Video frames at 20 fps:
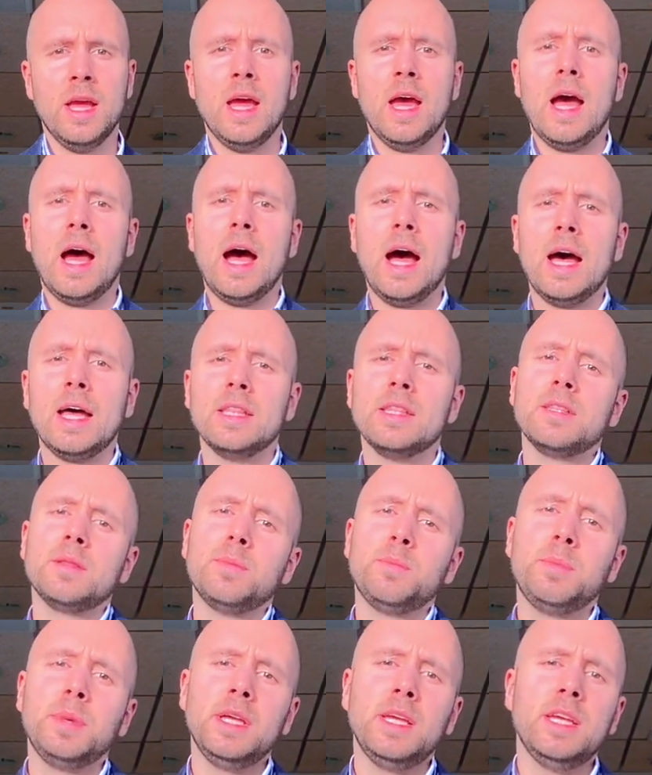
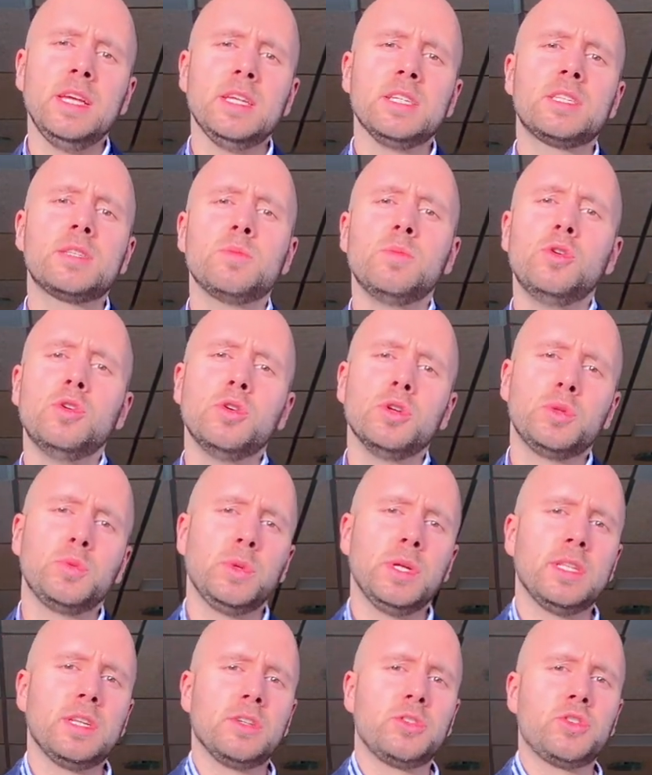and be smooth
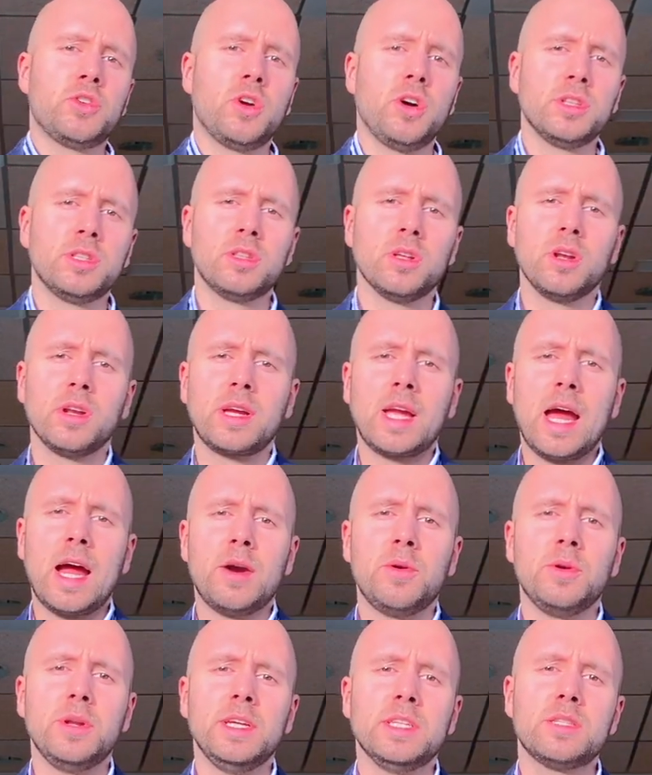with the throttle,
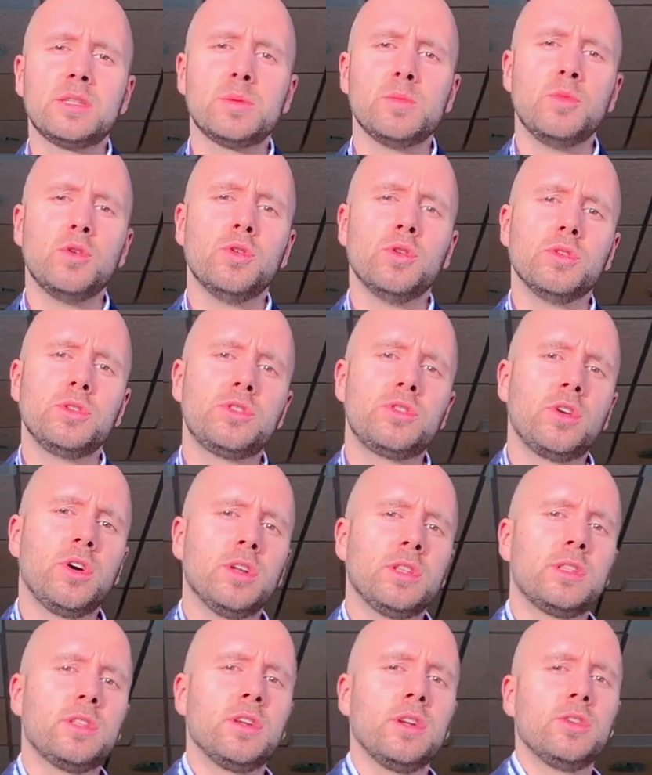carry smooth
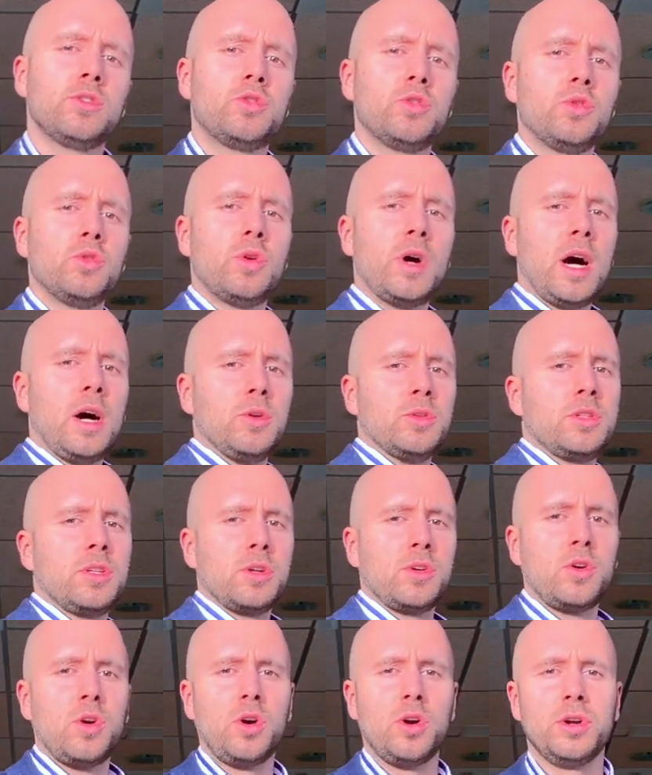throttle throughout the
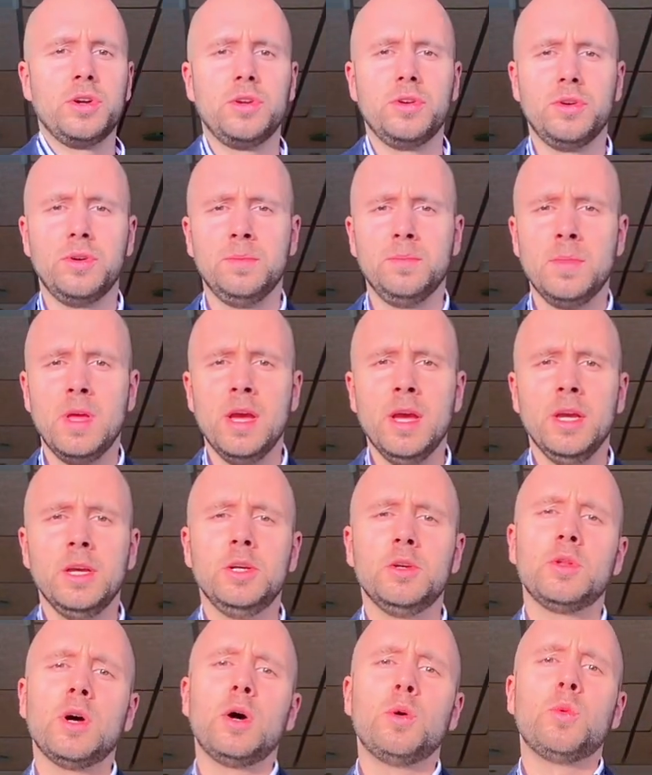corner.
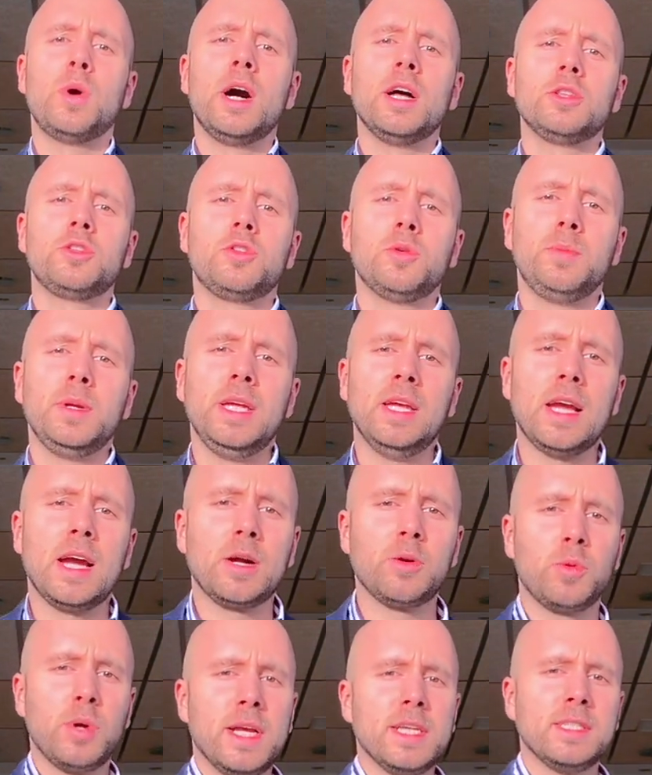You don't want to be
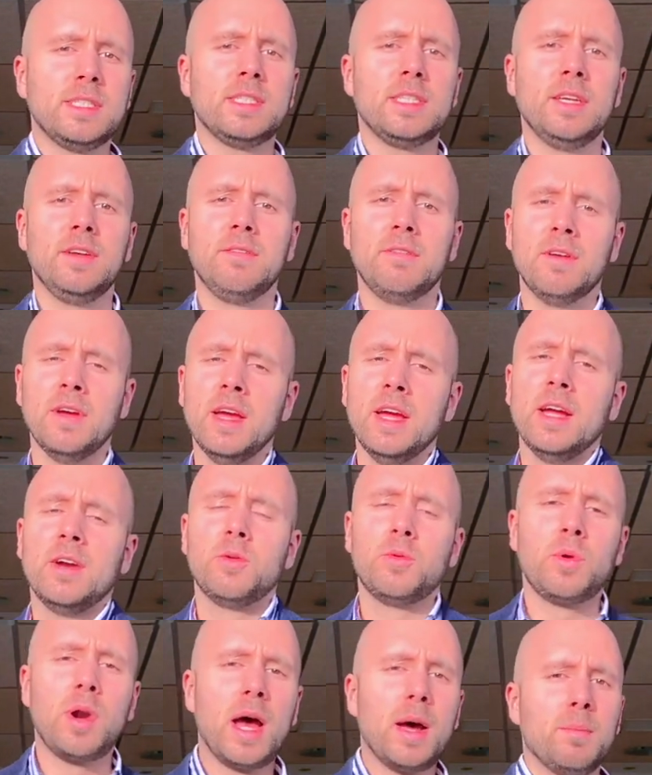aggressive,
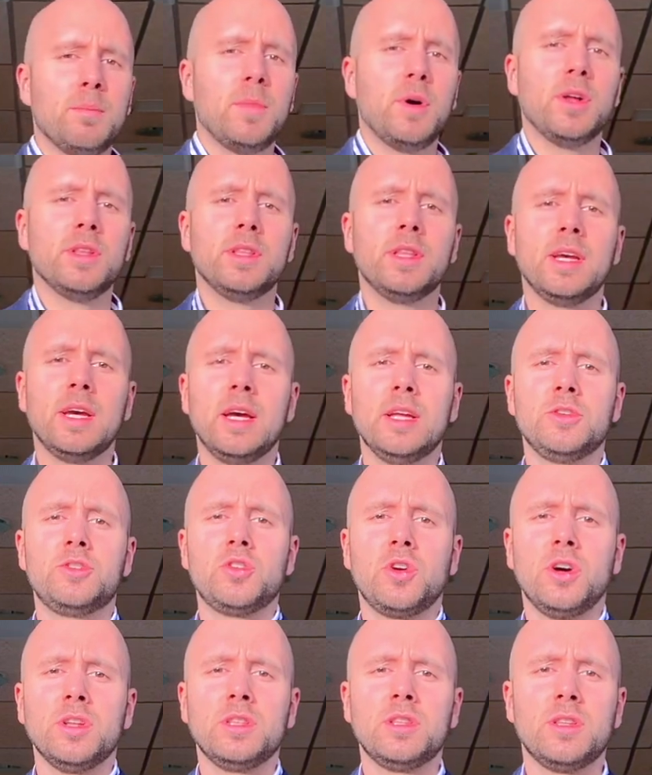ram on the
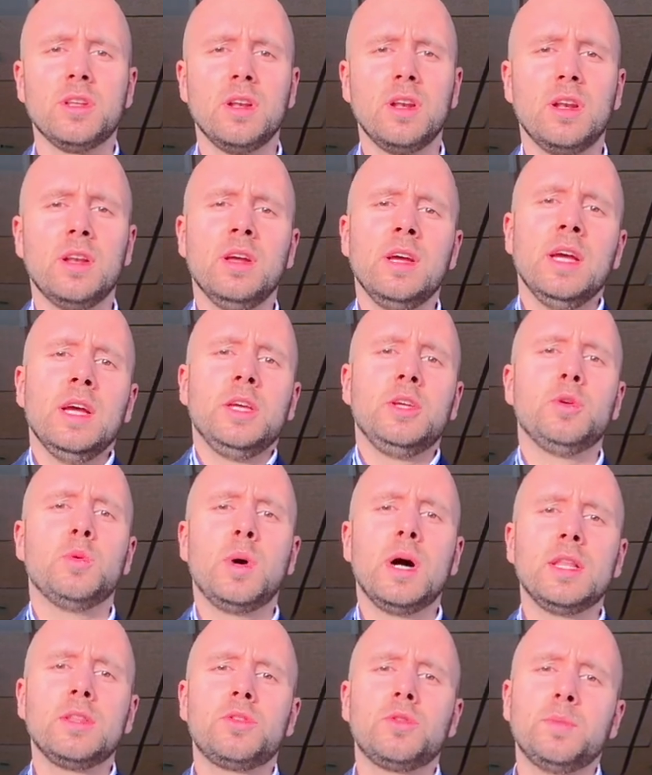throttle. You
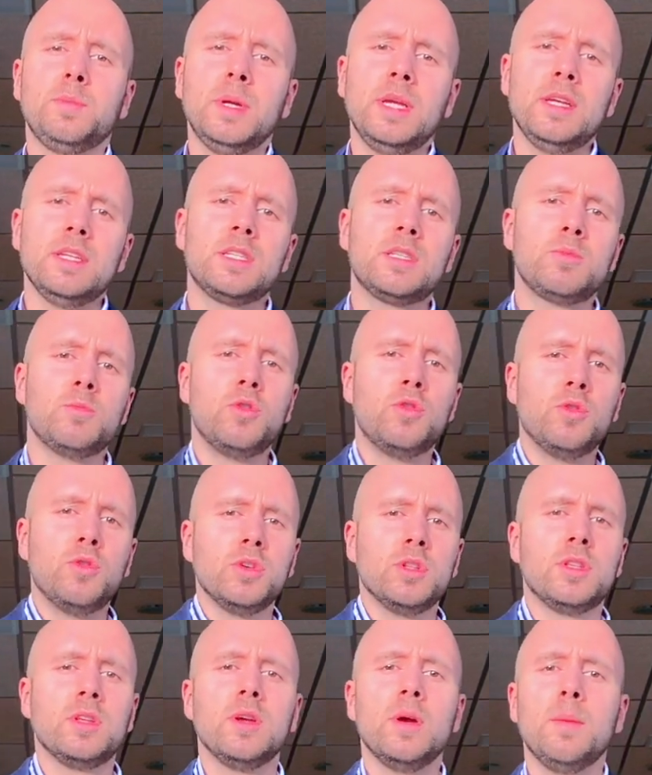want to be
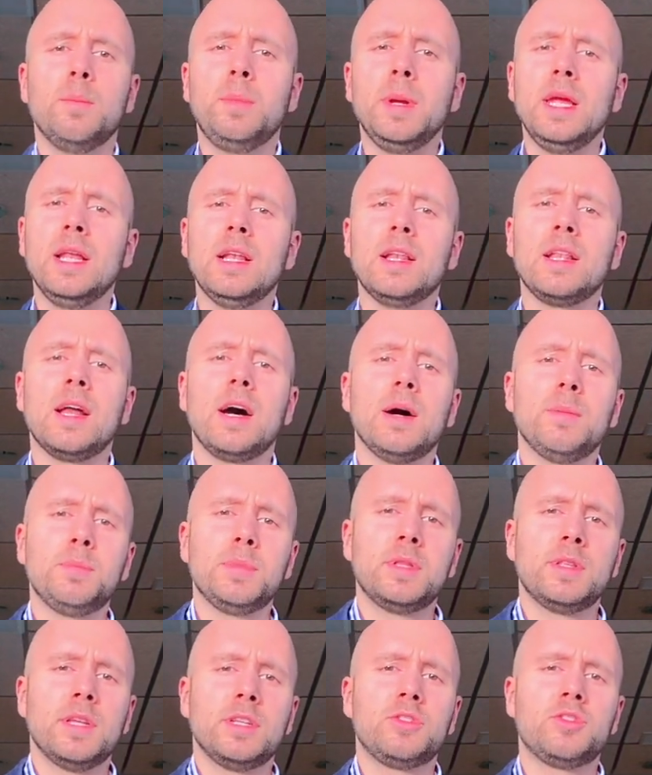smooth, build
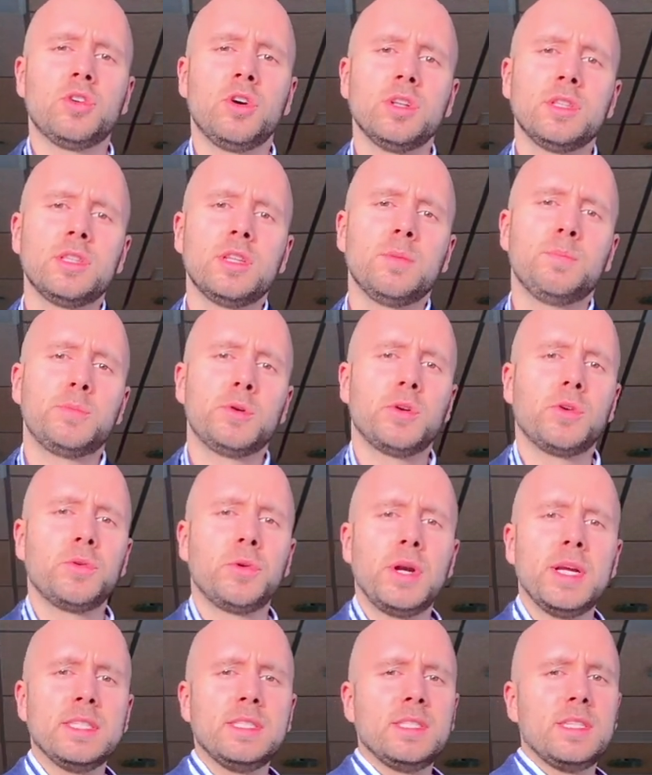up the throttle
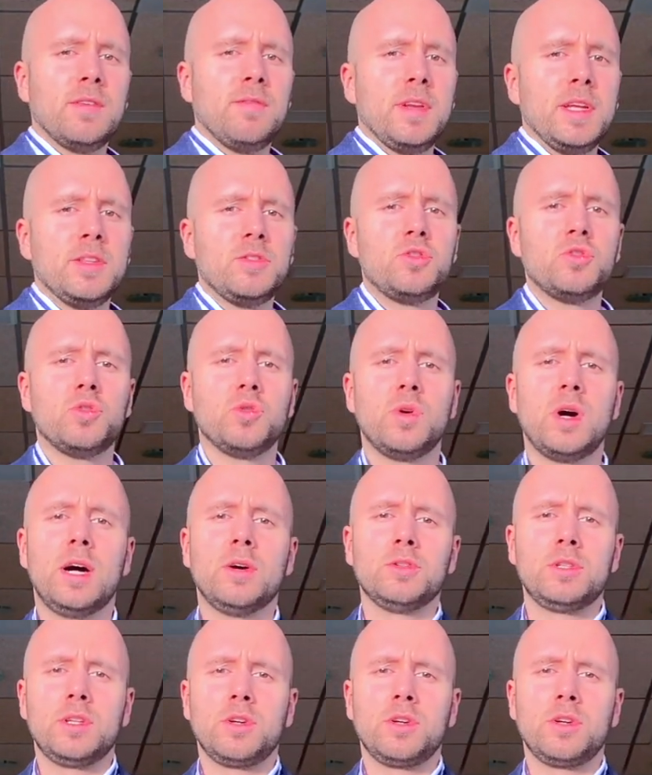progressively throughout